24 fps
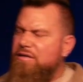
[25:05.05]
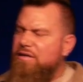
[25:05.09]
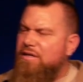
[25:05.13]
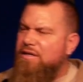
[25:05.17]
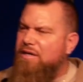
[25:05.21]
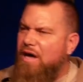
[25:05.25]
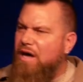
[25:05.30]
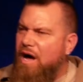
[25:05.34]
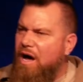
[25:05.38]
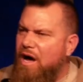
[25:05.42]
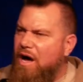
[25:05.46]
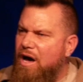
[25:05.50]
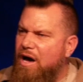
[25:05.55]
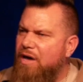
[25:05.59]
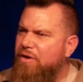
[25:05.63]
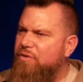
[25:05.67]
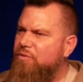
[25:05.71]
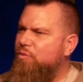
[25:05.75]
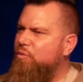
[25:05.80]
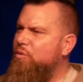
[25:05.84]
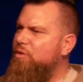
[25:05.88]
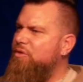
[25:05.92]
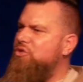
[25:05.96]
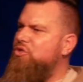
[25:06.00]
God
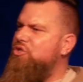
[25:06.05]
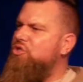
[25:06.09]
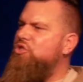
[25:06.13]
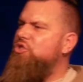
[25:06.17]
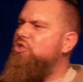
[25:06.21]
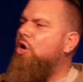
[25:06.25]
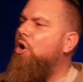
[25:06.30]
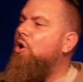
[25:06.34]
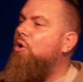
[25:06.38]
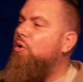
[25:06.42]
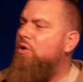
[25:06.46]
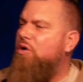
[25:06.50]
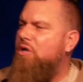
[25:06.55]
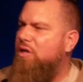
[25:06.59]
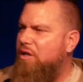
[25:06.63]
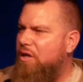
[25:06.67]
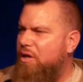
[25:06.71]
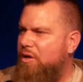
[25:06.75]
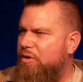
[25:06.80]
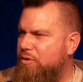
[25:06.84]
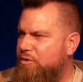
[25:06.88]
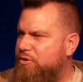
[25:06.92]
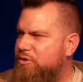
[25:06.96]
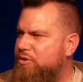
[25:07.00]
was so
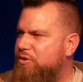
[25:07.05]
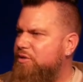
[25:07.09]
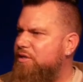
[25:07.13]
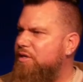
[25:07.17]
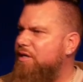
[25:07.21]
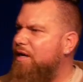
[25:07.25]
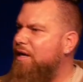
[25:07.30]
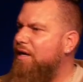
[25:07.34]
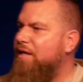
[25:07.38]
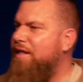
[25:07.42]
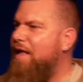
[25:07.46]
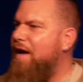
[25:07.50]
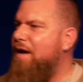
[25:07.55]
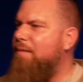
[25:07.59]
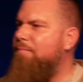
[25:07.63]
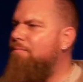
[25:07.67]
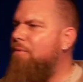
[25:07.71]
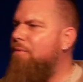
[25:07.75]
close in that